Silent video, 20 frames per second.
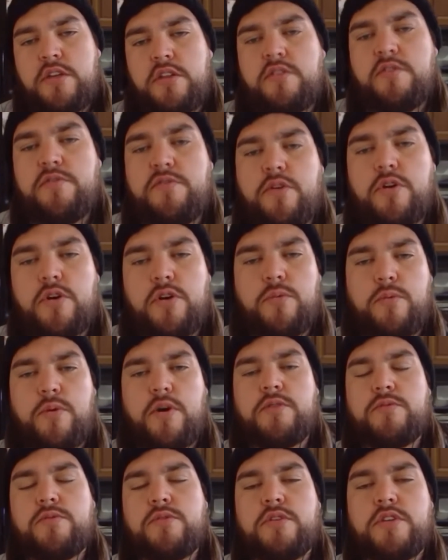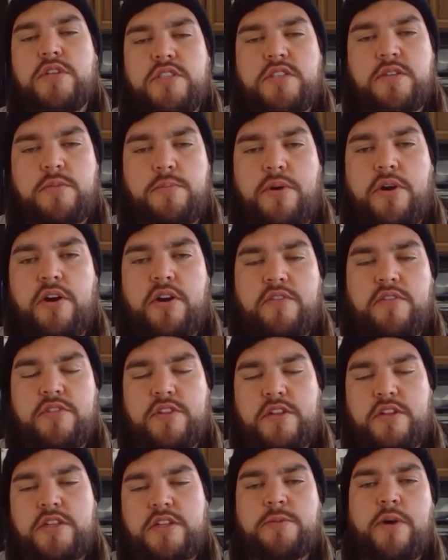The 401 rule is a part of the
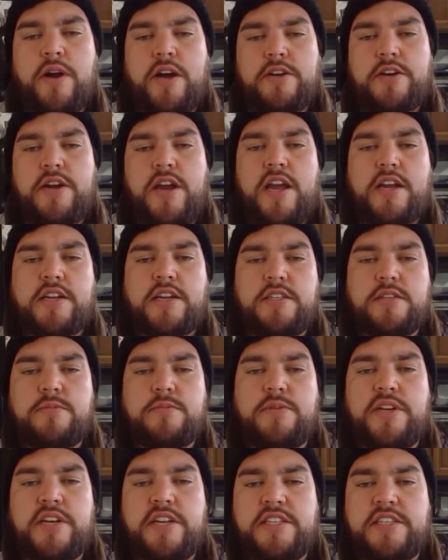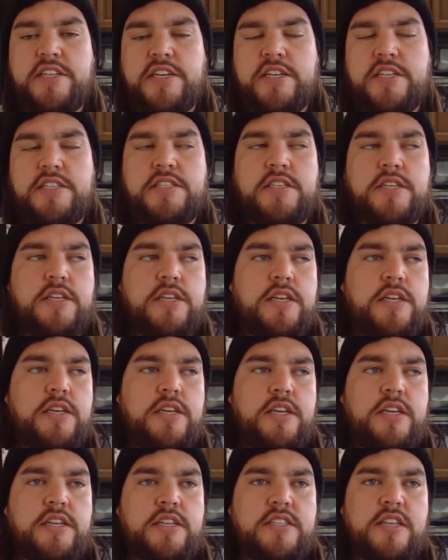Clean Water Act, and what it does
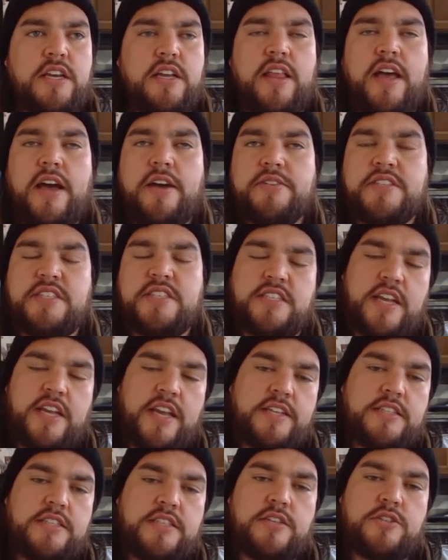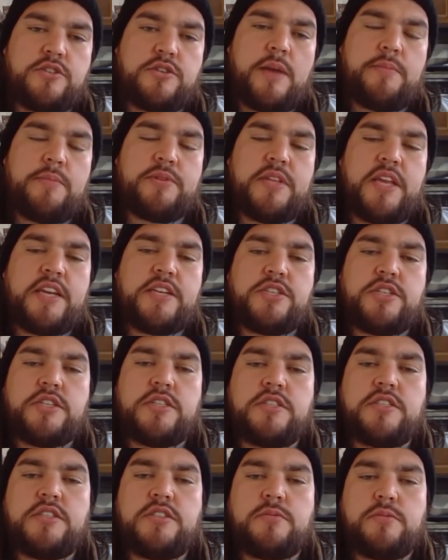is allows states and tribal
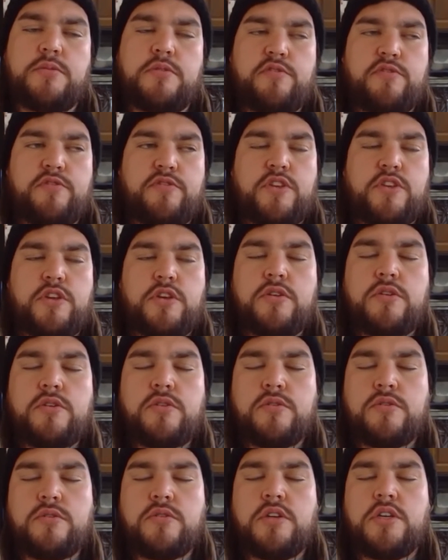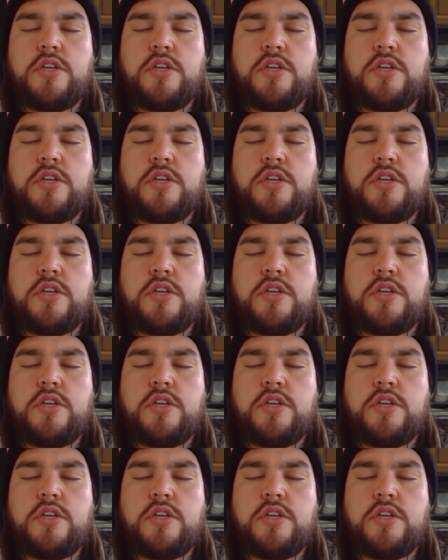nations to review